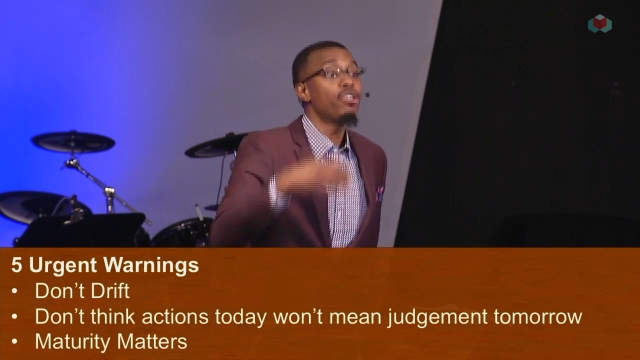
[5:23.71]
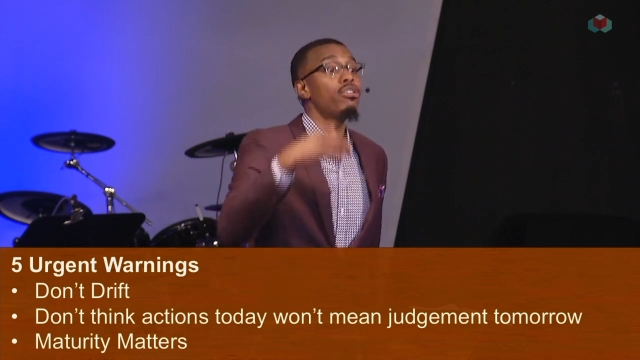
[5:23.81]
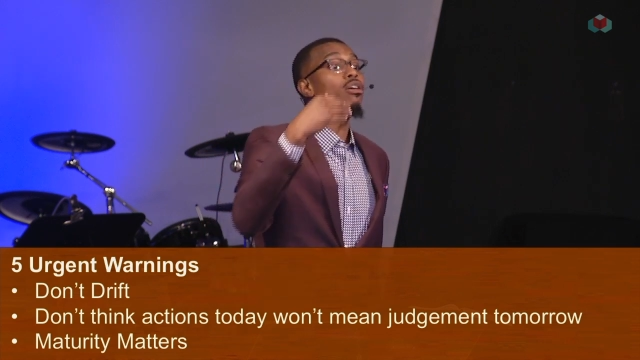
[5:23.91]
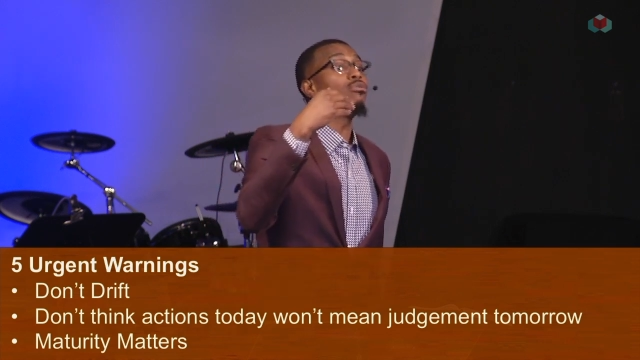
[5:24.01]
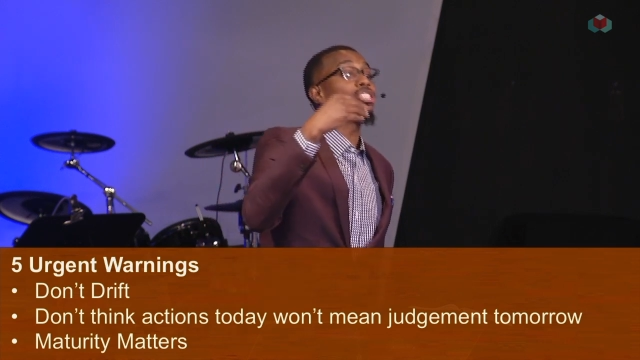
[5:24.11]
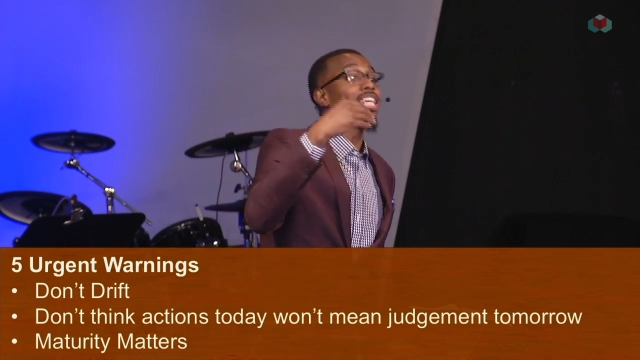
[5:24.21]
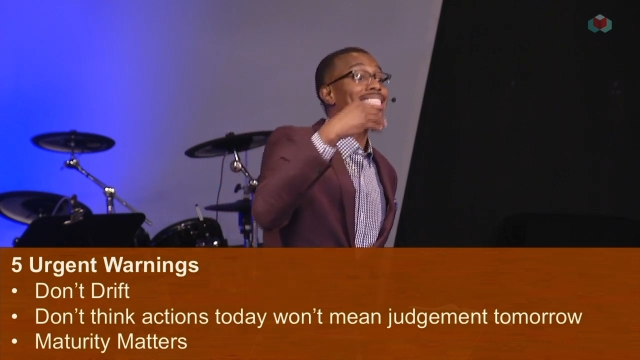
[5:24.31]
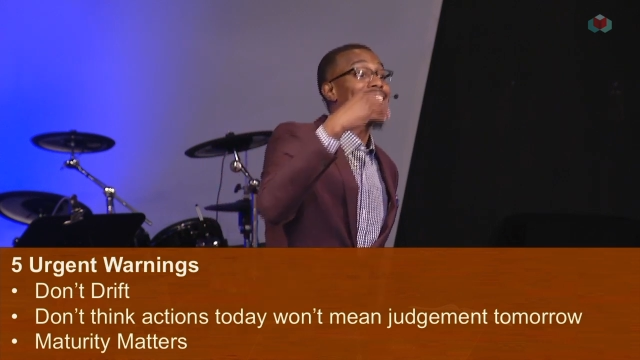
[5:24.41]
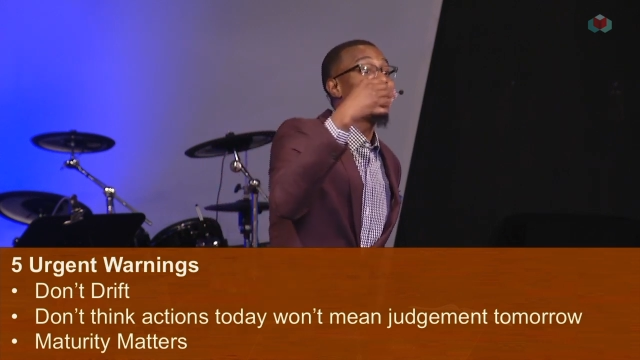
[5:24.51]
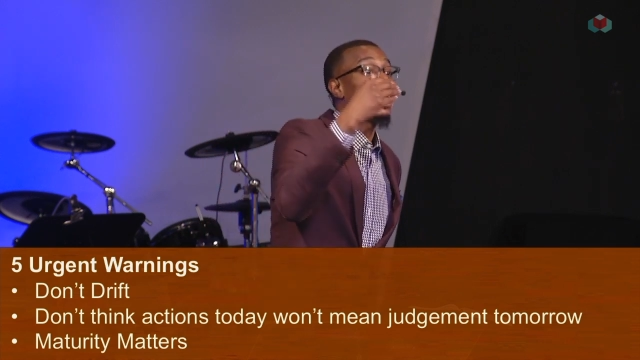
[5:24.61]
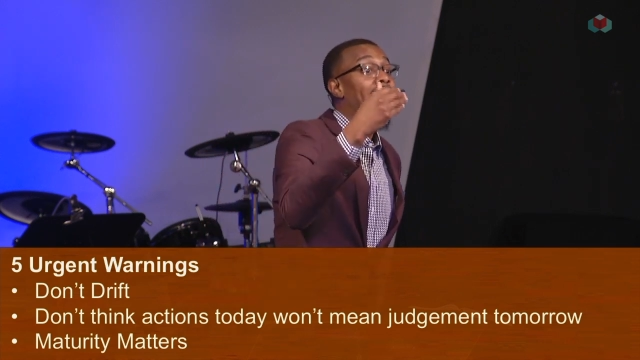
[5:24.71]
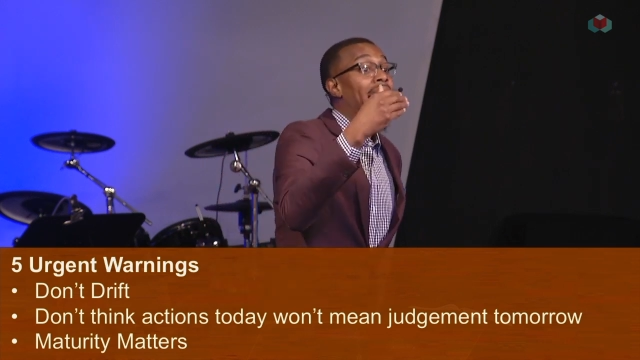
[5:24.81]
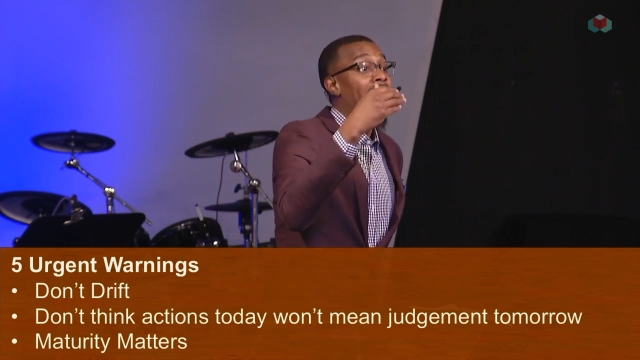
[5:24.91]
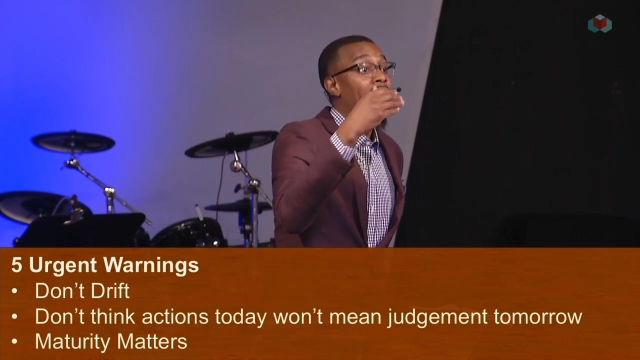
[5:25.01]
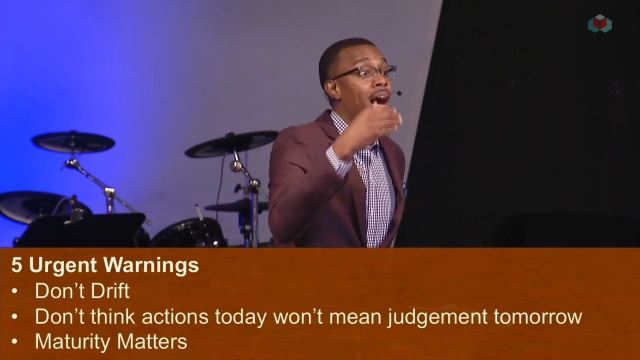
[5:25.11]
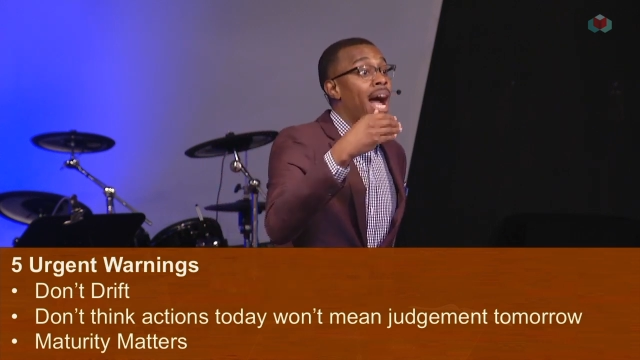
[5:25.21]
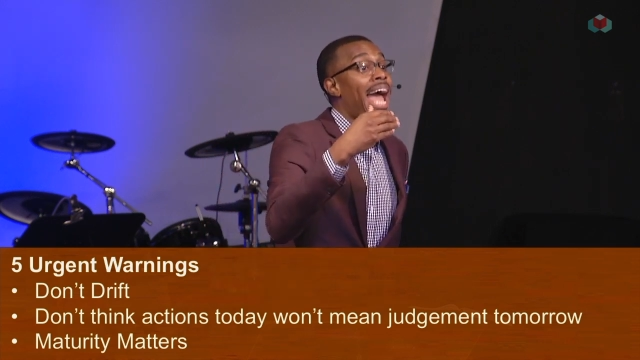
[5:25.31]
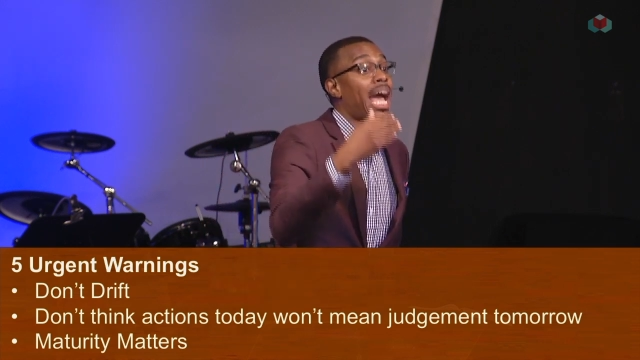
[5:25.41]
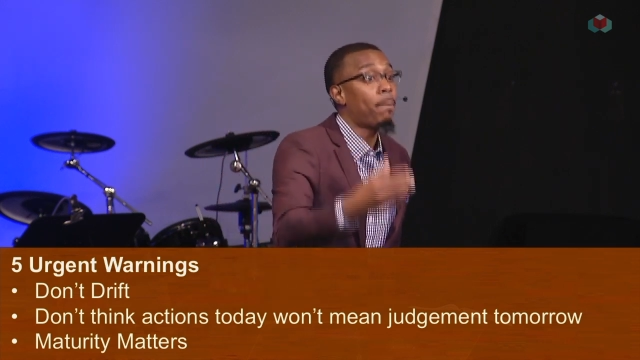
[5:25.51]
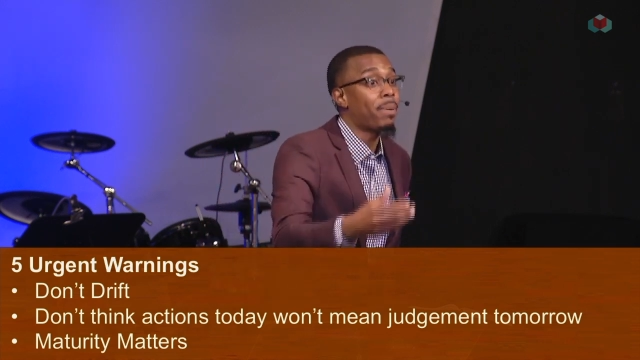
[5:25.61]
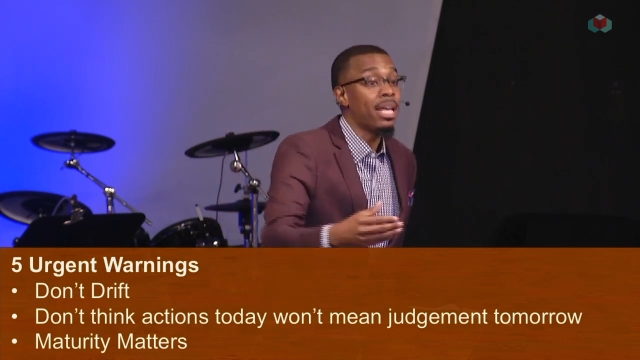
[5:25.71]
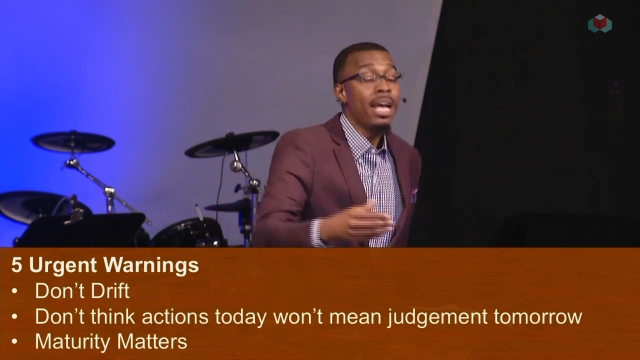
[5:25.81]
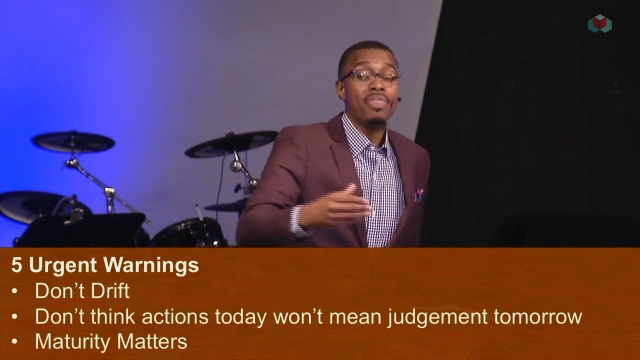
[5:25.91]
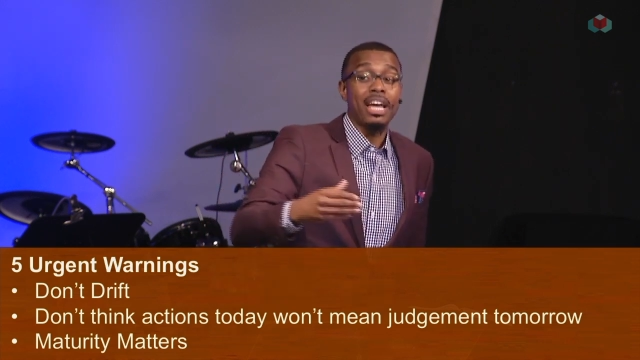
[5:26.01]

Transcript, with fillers: You don't just get uh, happy